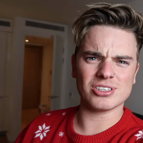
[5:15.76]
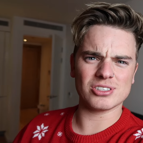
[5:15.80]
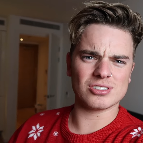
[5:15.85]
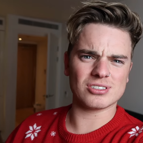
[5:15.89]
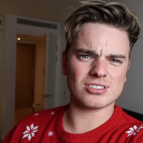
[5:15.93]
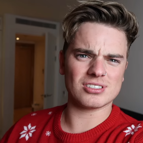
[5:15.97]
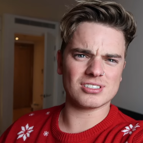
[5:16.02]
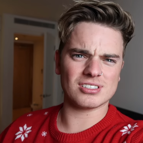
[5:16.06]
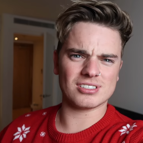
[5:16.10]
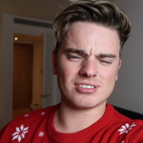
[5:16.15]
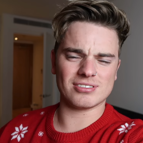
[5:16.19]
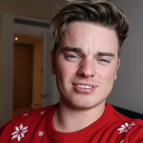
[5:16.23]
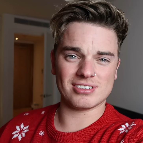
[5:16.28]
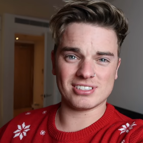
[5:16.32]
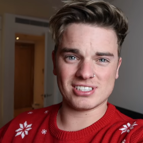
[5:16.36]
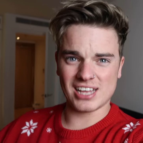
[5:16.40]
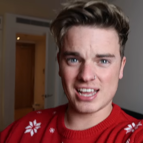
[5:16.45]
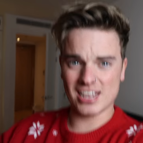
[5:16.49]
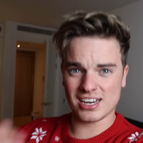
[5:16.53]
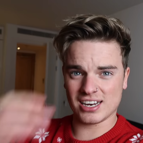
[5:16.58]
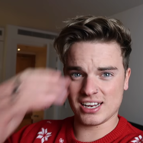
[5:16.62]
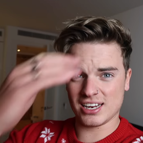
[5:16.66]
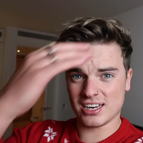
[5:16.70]
So
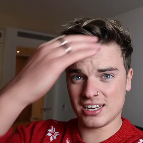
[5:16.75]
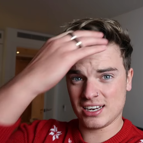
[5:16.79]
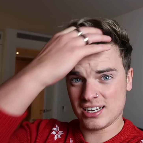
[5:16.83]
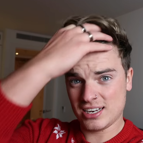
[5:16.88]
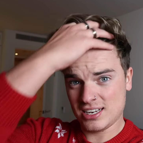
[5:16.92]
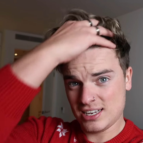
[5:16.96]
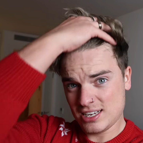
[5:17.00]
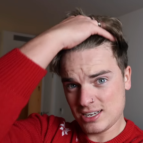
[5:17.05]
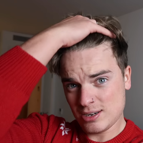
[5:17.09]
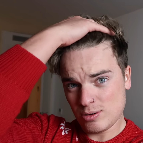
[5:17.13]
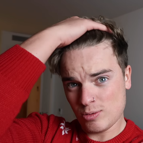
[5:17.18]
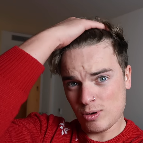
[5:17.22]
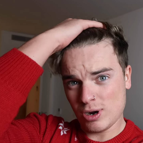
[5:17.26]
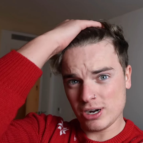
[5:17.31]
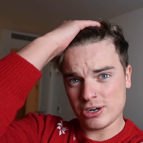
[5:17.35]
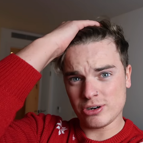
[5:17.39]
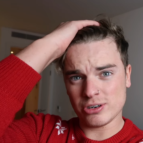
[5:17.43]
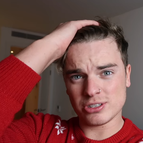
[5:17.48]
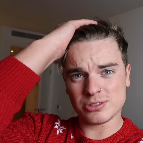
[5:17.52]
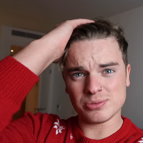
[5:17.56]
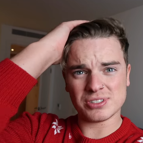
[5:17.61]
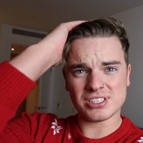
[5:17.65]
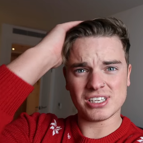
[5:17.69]
Saturday. Why yeah.
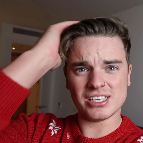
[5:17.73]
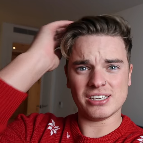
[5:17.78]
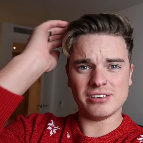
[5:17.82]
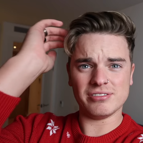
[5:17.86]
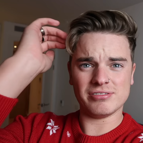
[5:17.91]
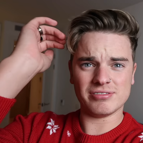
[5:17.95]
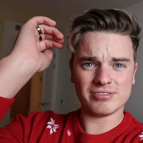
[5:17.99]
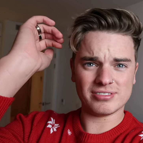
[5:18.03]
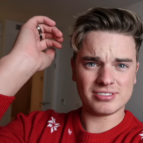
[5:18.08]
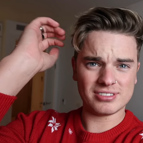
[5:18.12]
Christmas Eve?